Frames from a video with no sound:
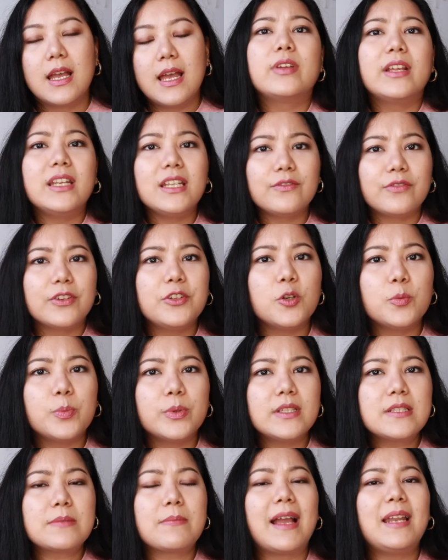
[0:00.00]
Creating video
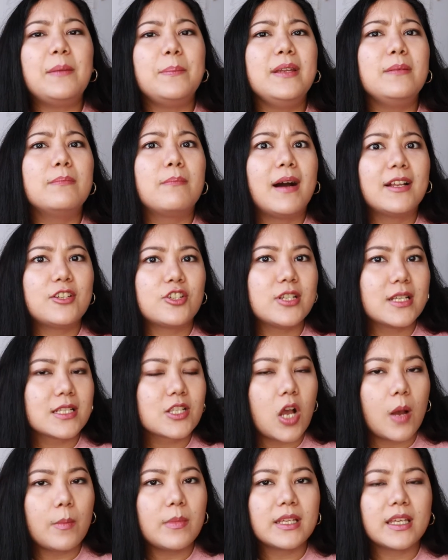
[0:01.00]
pins might be much less
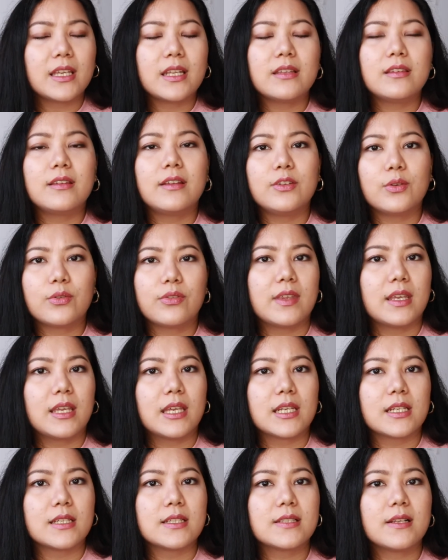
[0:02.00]
complicated than you think
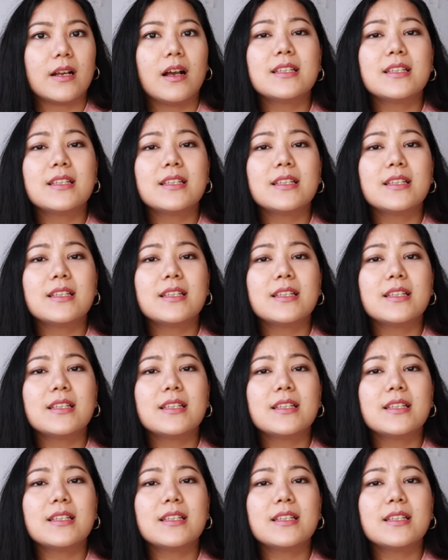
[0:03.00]
it is.